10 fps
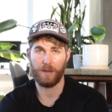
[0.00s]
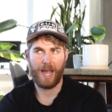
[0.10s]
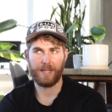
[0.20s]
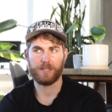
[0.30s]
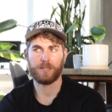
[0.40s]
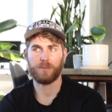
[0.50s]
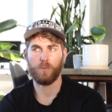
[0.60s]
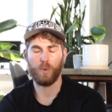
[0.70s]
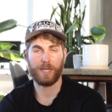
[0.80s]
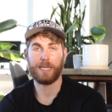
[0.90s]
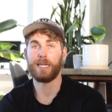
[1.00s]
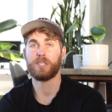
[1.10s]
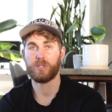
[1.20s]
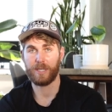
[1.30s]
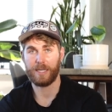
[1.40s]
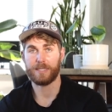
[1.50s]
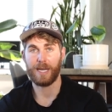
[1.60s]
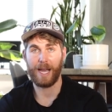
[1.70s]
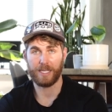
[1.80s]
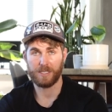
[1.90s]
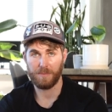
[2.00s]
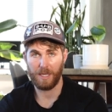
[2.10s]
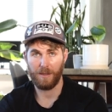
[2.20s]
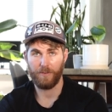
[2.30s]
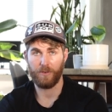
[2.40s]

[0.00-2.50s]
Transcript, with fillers: That's what initially enticed me